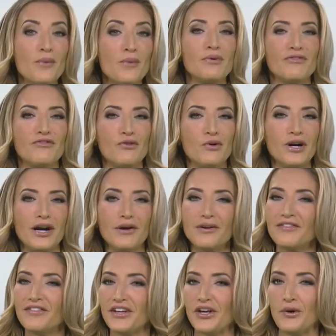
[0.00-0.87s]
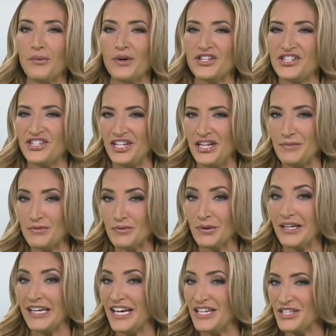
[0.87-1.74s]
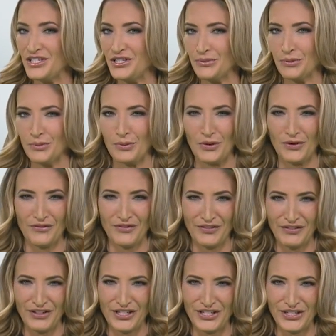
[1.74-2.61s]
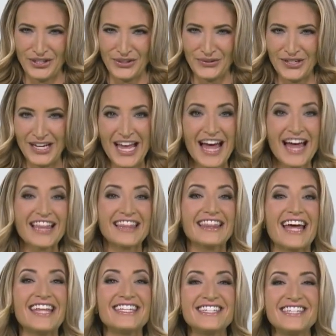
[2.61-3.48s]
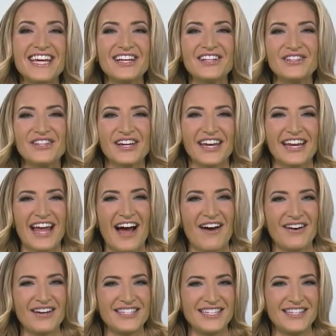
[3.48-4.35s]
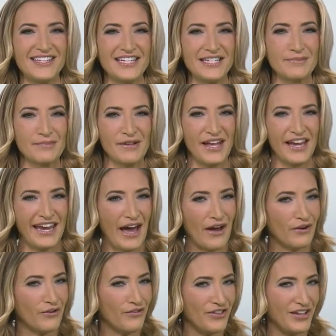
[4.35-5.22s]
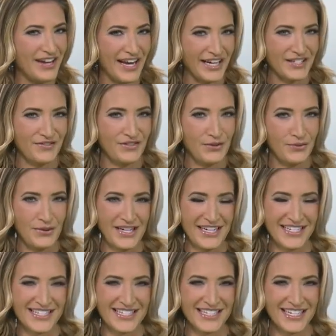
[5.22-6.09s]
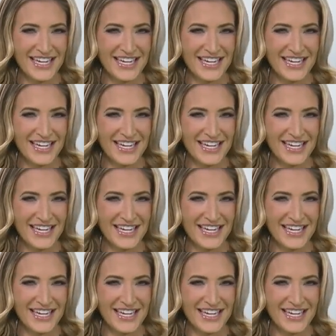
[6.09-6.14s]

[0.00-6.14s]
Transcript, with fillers: Before I reveal which teams will get to Super Bowl 52, let's take a look at how I see things playing out over the next few weeks.